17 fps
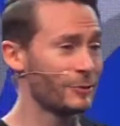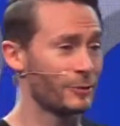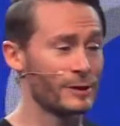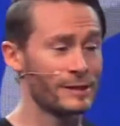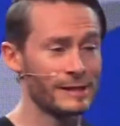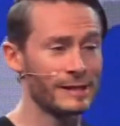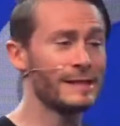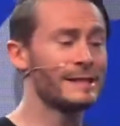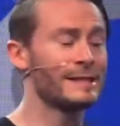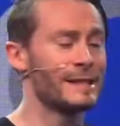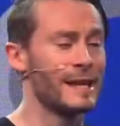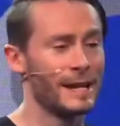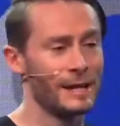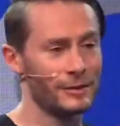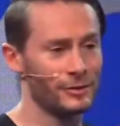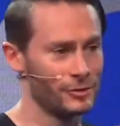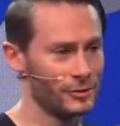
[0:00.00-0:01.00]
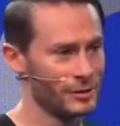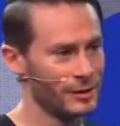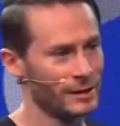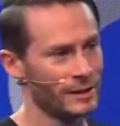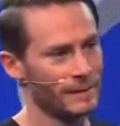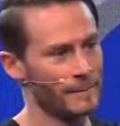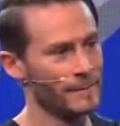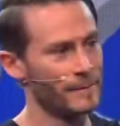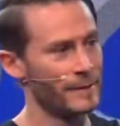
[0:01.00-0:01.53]
or seed stage
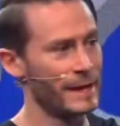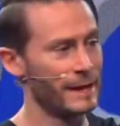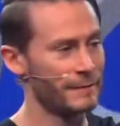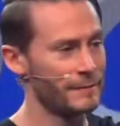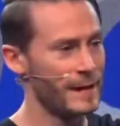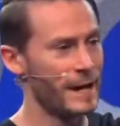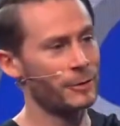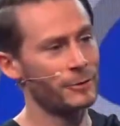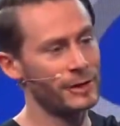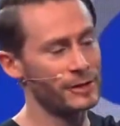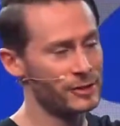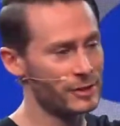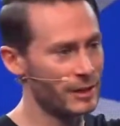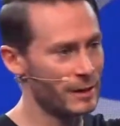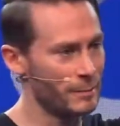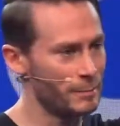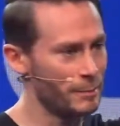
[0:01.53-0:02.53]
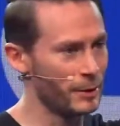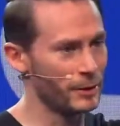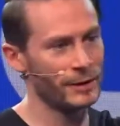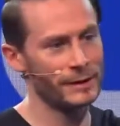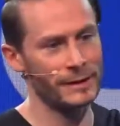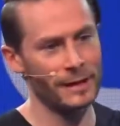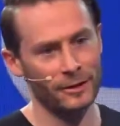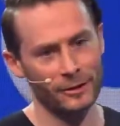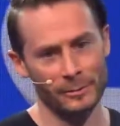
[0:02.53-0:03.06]
that have now reached $1
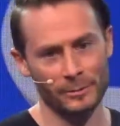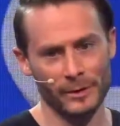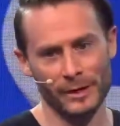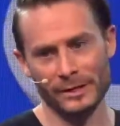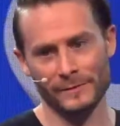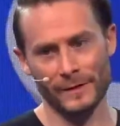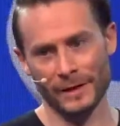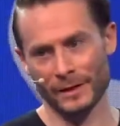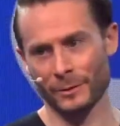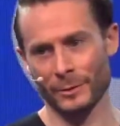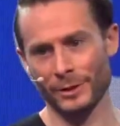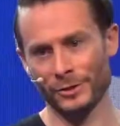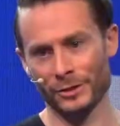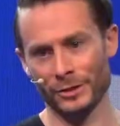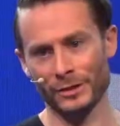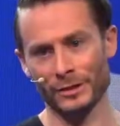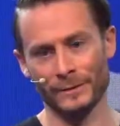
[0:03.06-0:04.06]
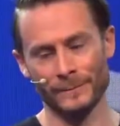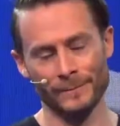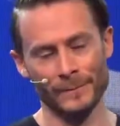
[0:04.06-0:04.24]
billion plus valuation.